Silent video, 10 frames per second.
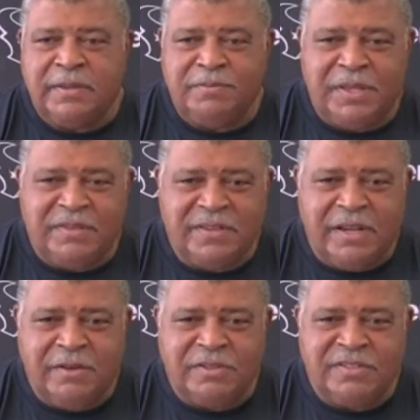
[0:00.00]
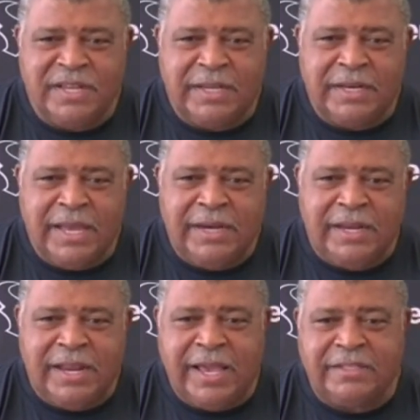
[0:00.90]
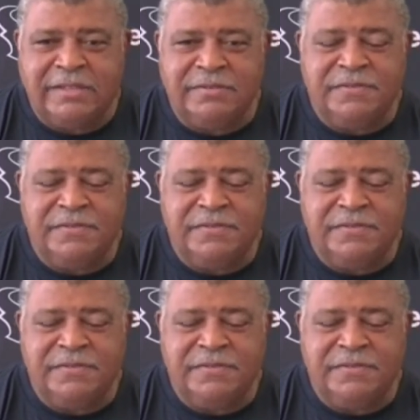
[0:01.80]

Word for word: been sitting on the sideline inactive.